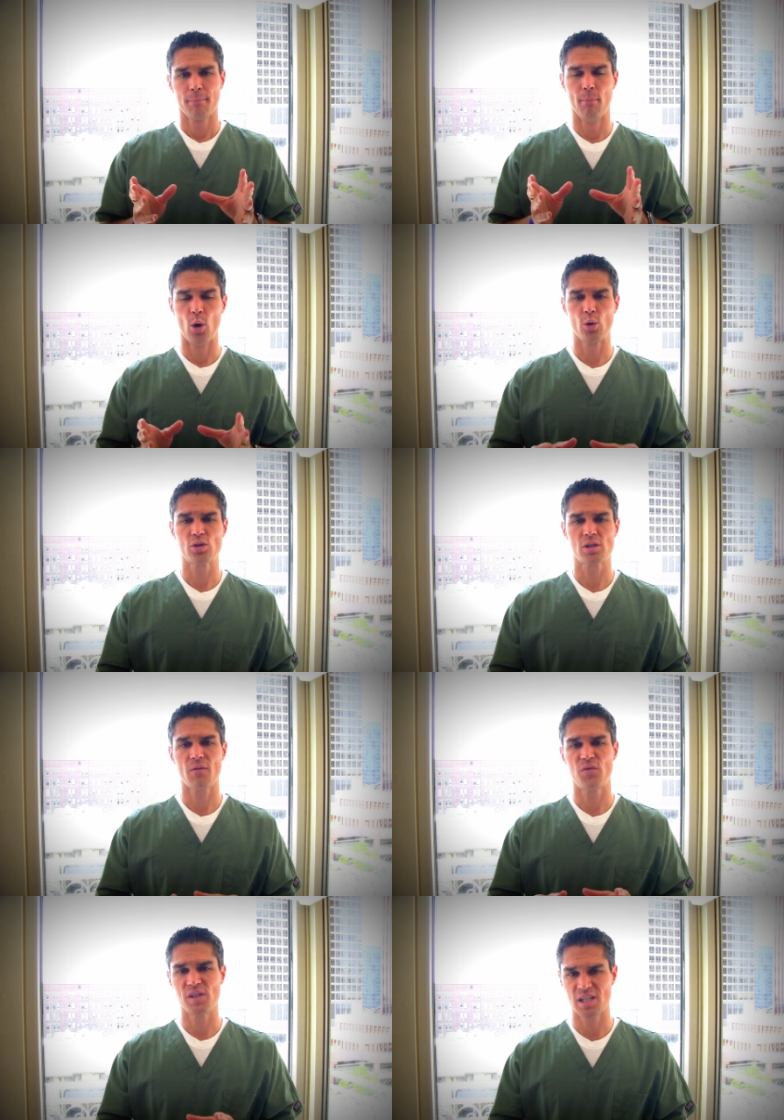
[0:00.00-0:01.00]
Most
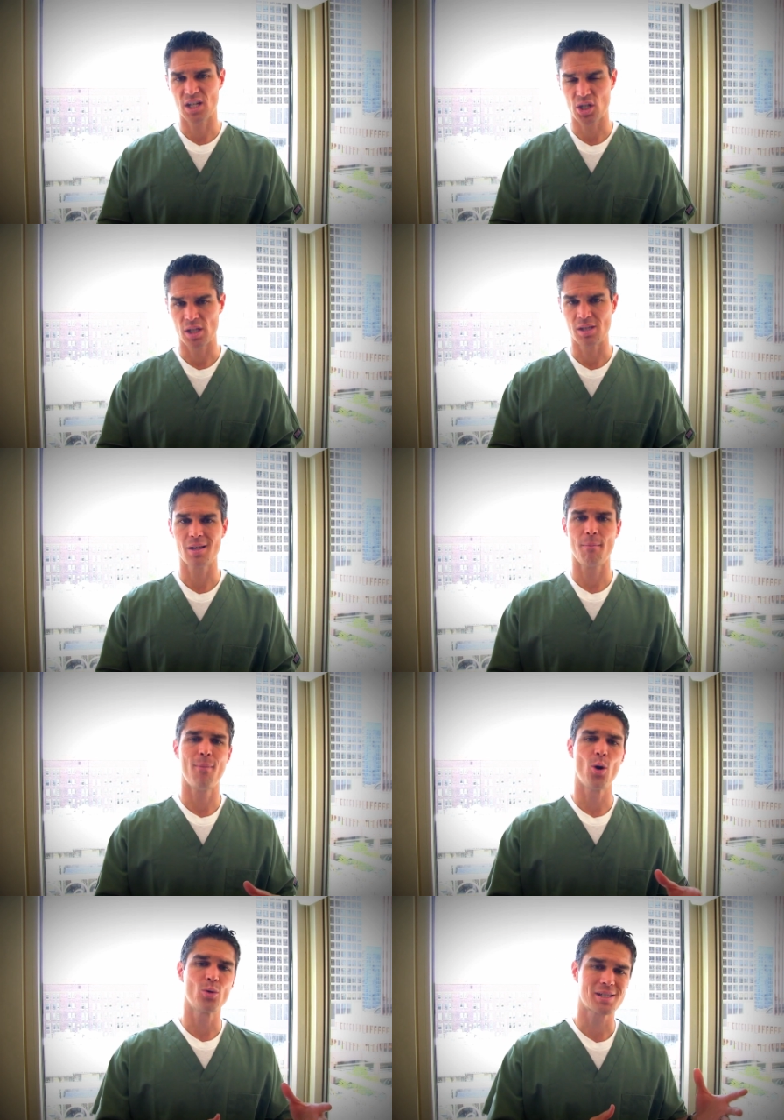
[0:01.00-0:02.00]
physicians,
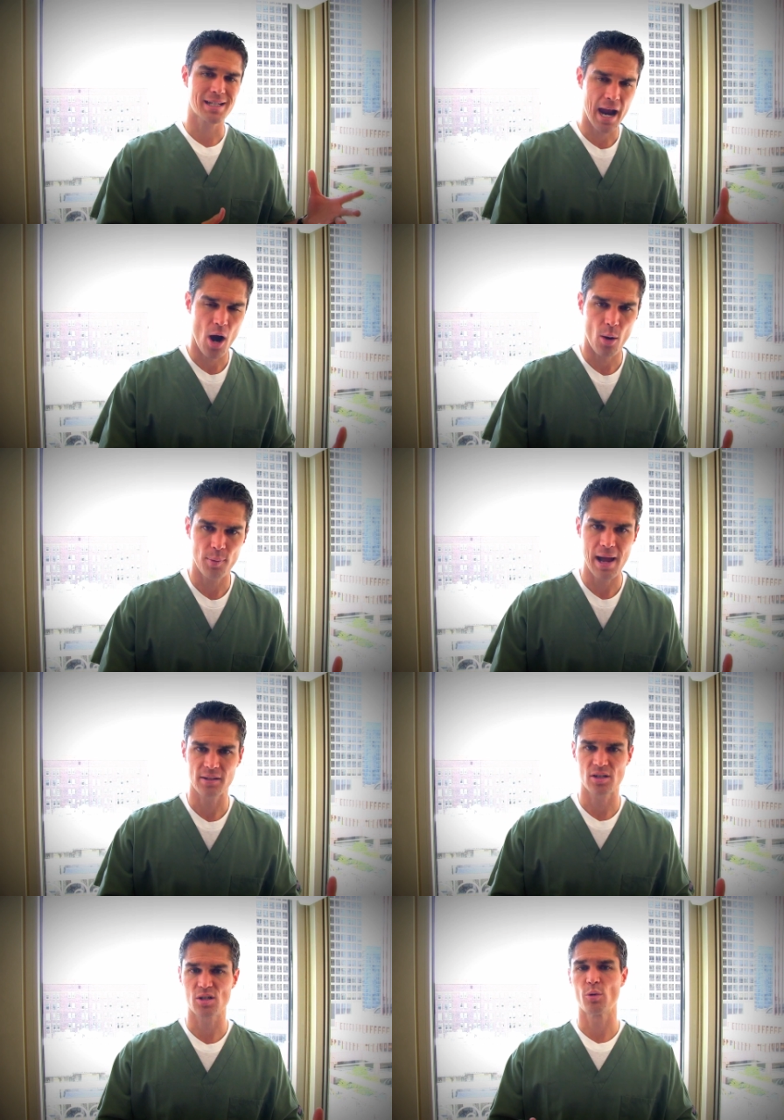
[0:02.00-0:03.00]
most
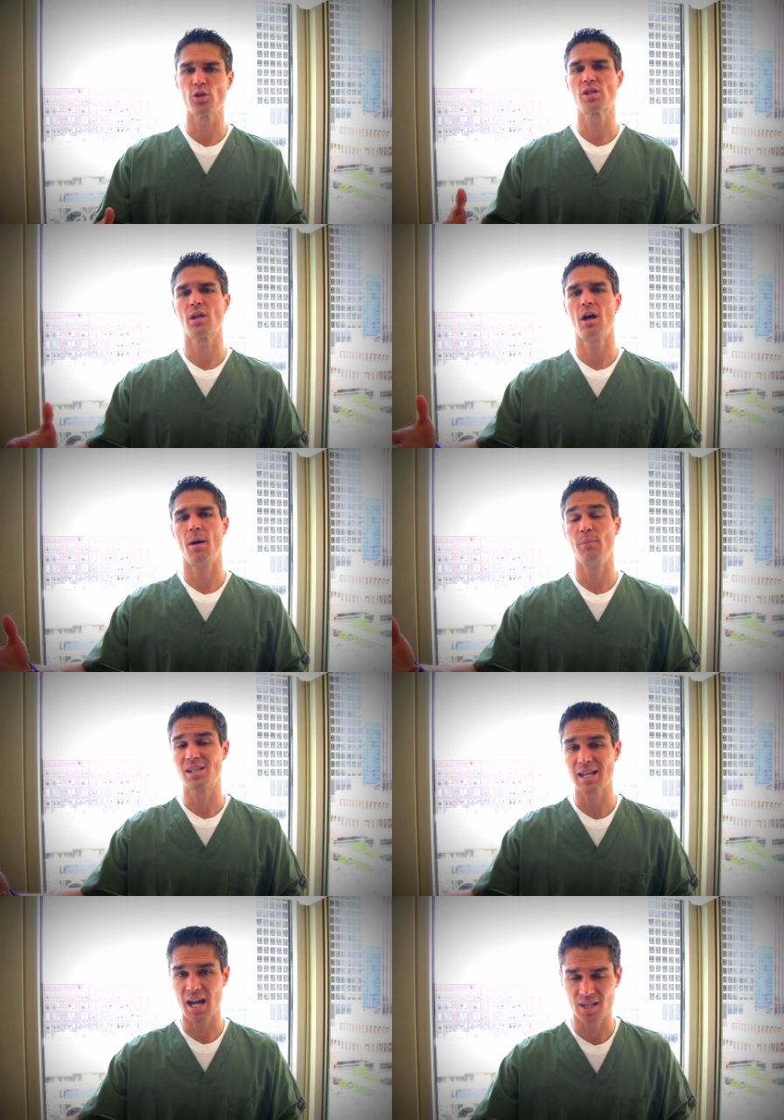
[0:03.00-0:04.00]
chiropractors, most uh,
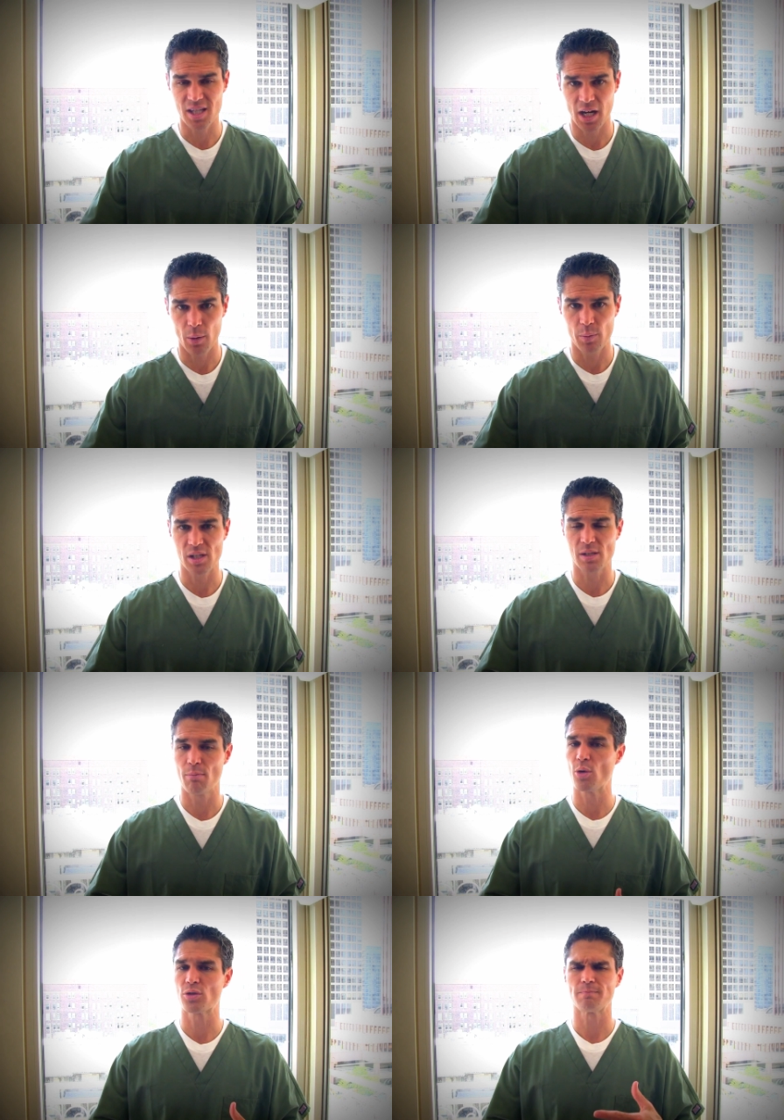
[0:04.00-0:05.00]
massage therapists,
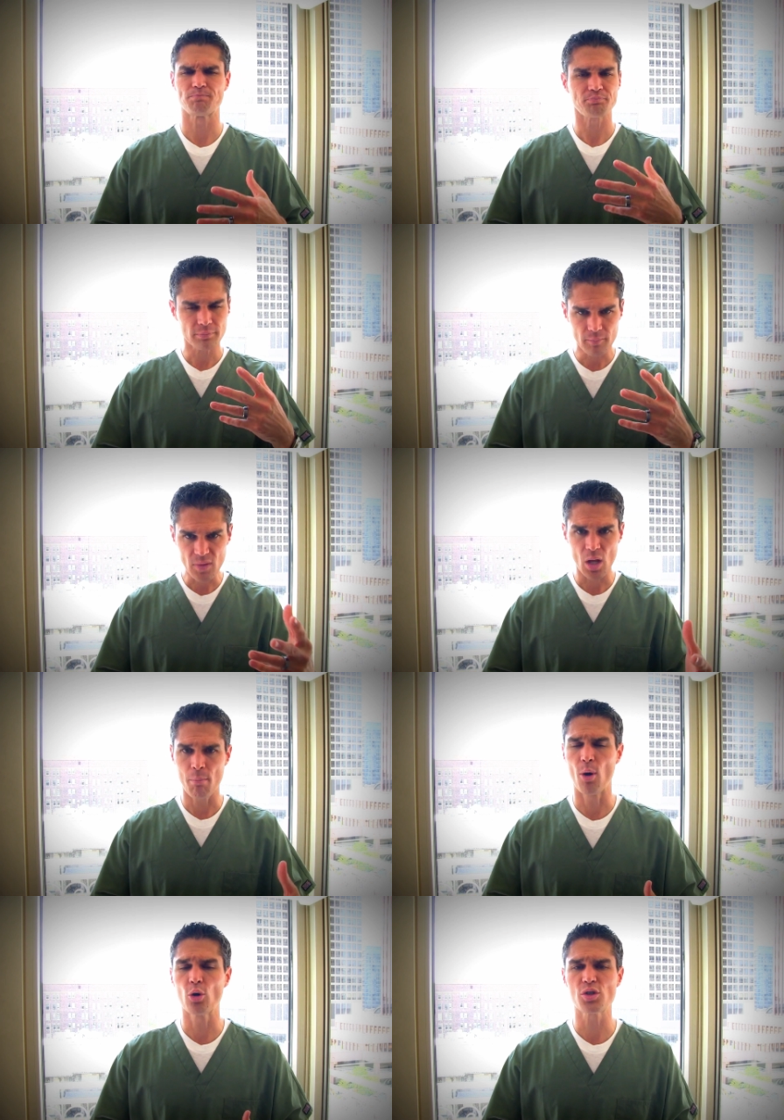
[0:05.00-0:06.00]
most
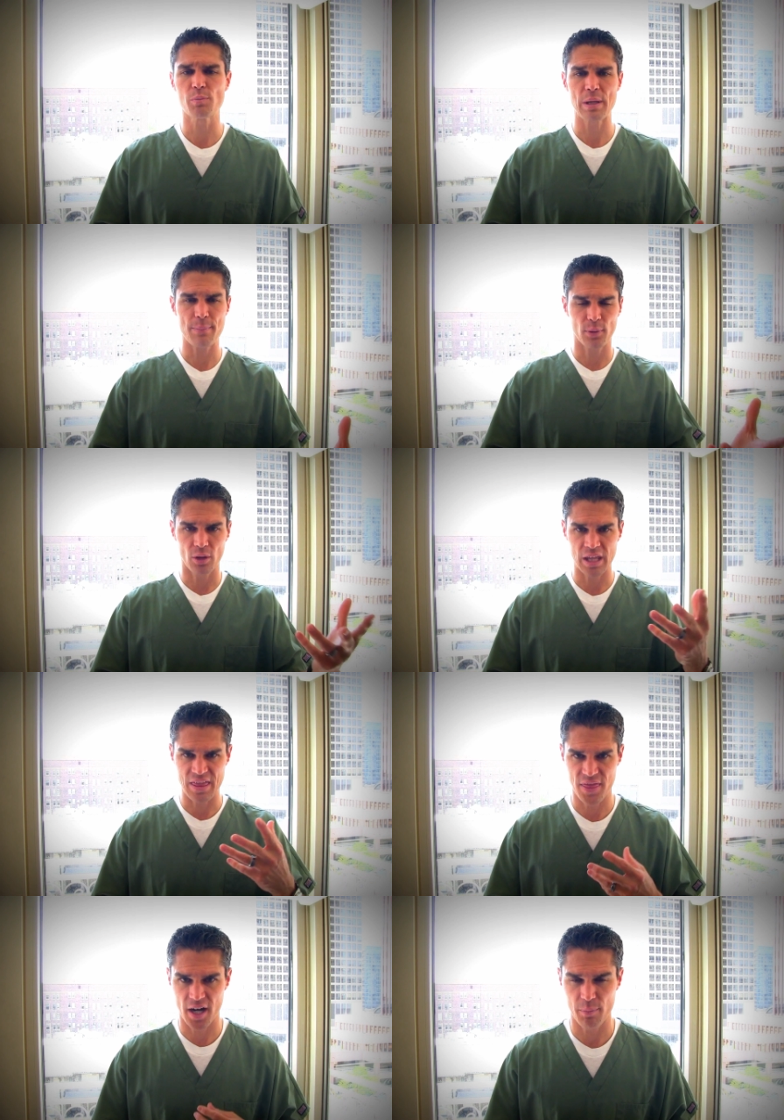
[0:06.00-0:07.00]
most people in
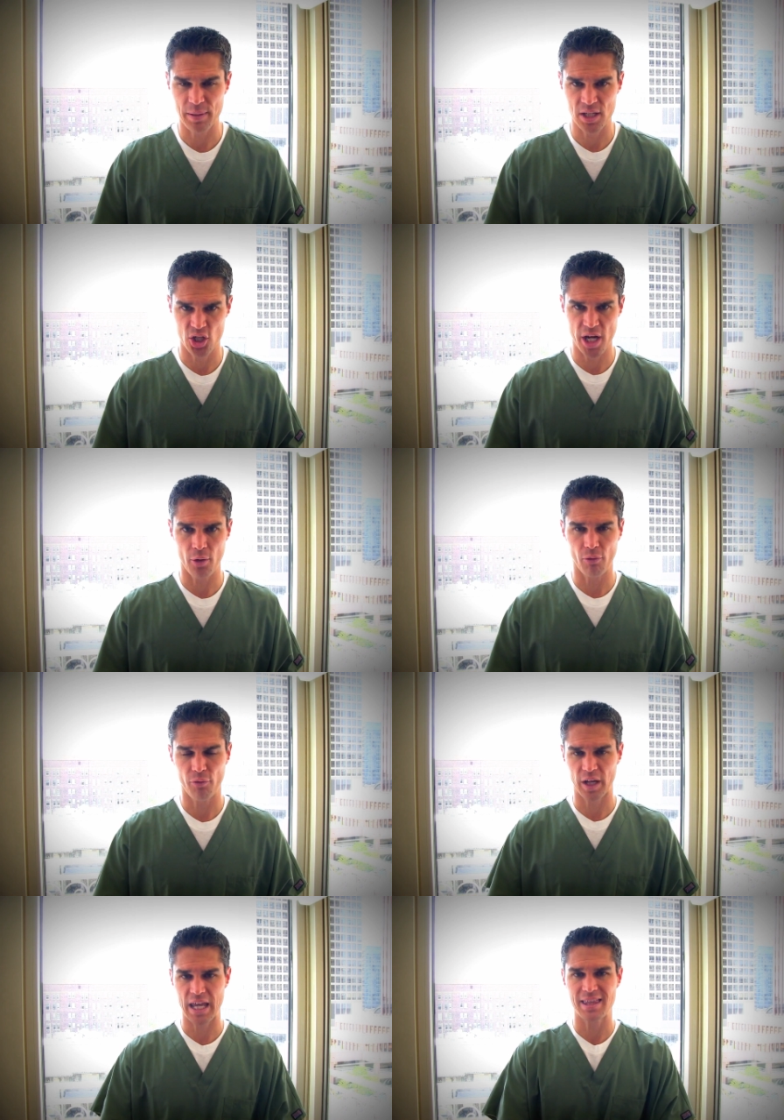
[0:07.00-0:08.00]
therapy in general
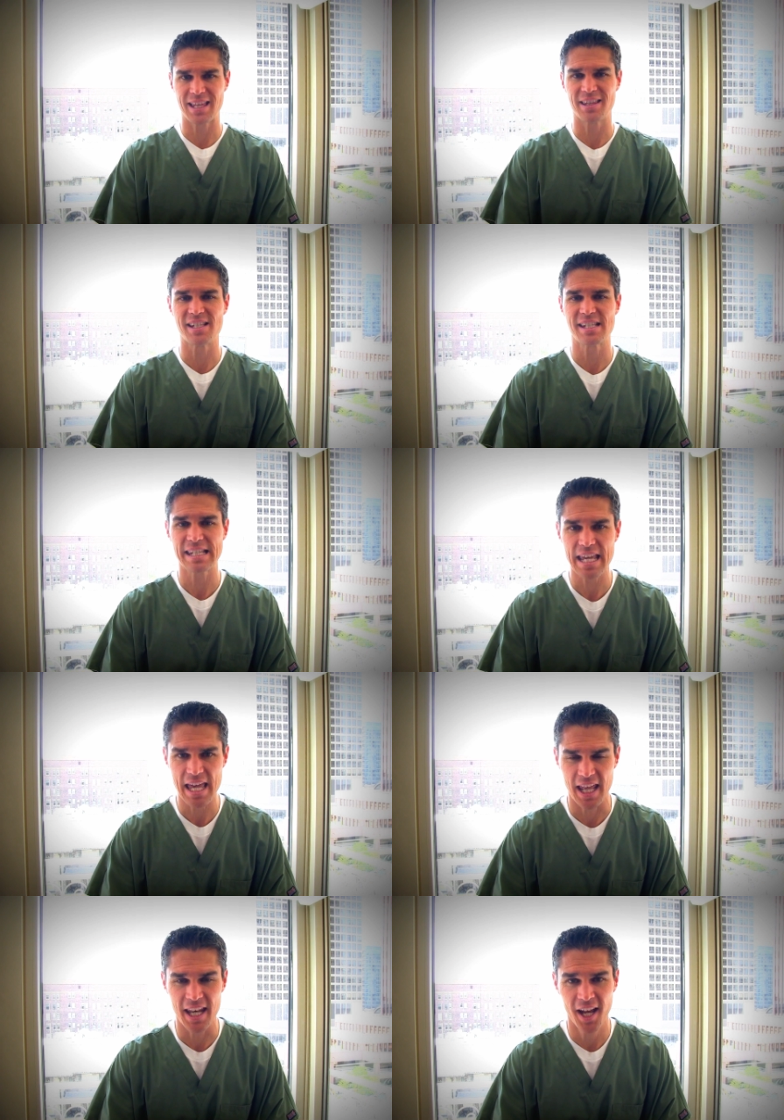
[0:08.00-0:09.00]
forget that the
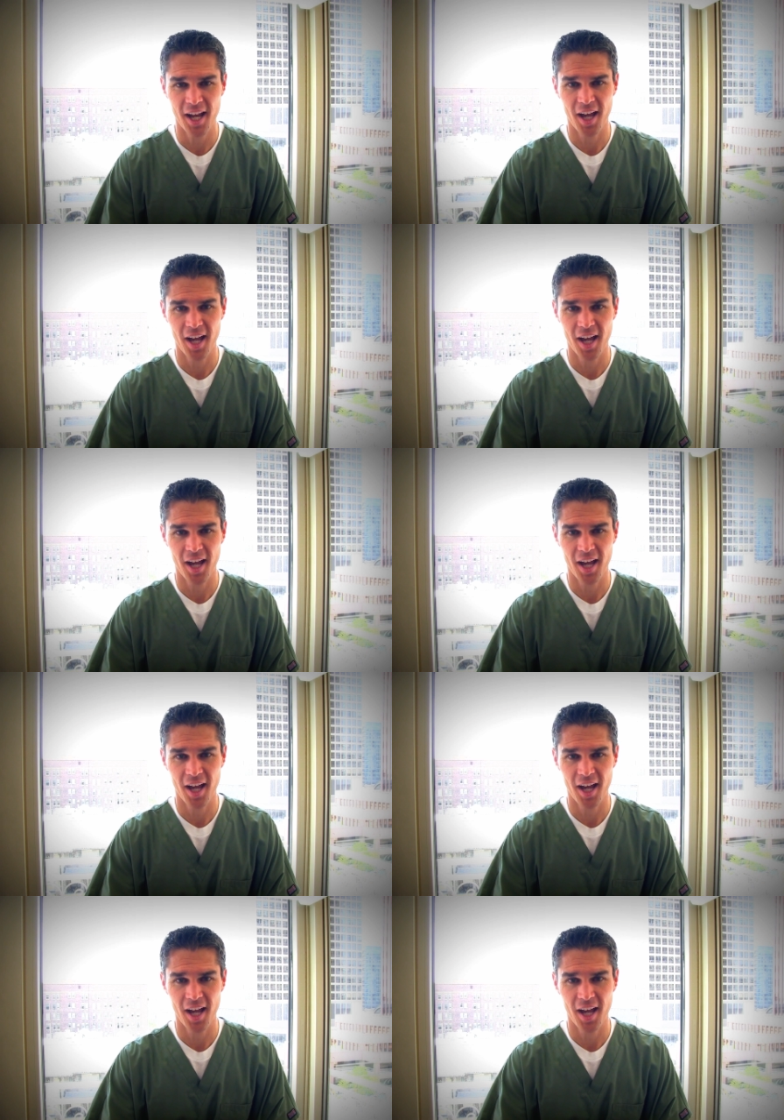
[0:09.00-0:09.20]
skin,